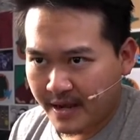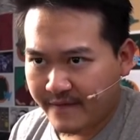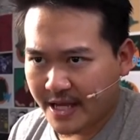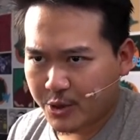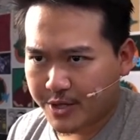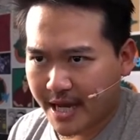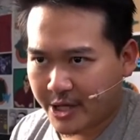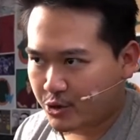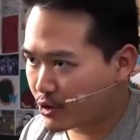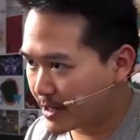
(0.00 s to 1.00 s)
Fansoy's
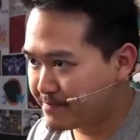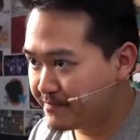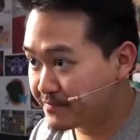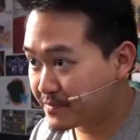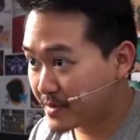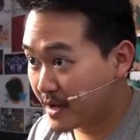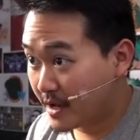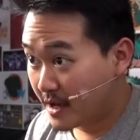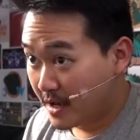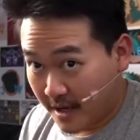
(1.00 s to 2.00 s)
Astro Train
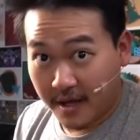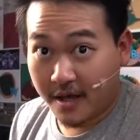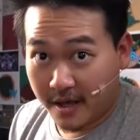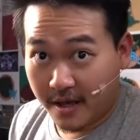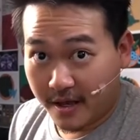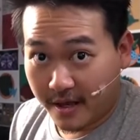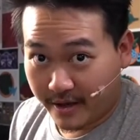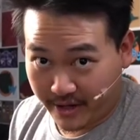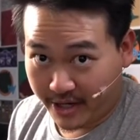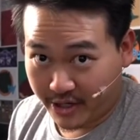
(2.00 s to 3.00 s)

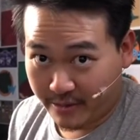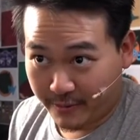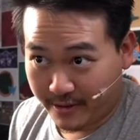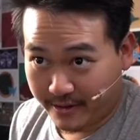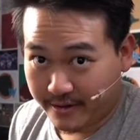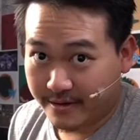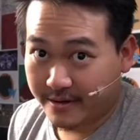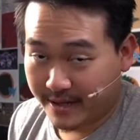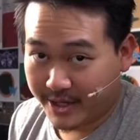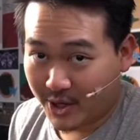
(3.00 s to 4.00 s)
is actually really good.
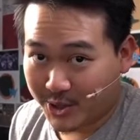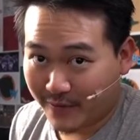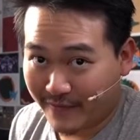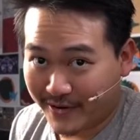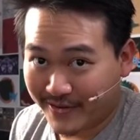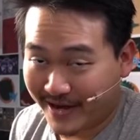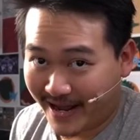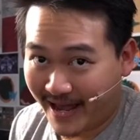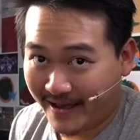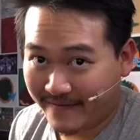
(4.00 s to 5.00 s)
That's also a figure that
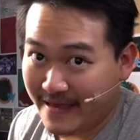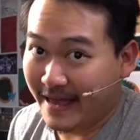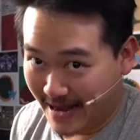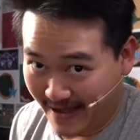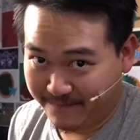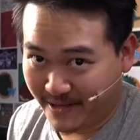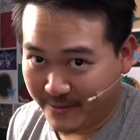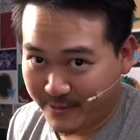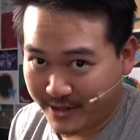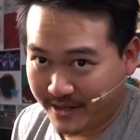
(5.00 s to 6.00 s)
I have and have
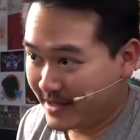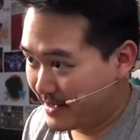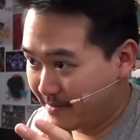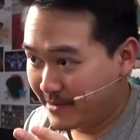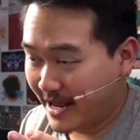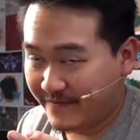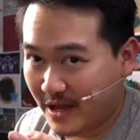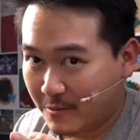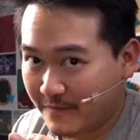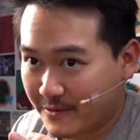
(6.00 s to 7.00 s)
played with, but have
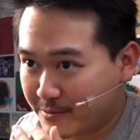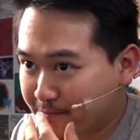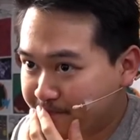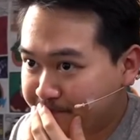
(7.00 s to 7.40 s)
not reviewed.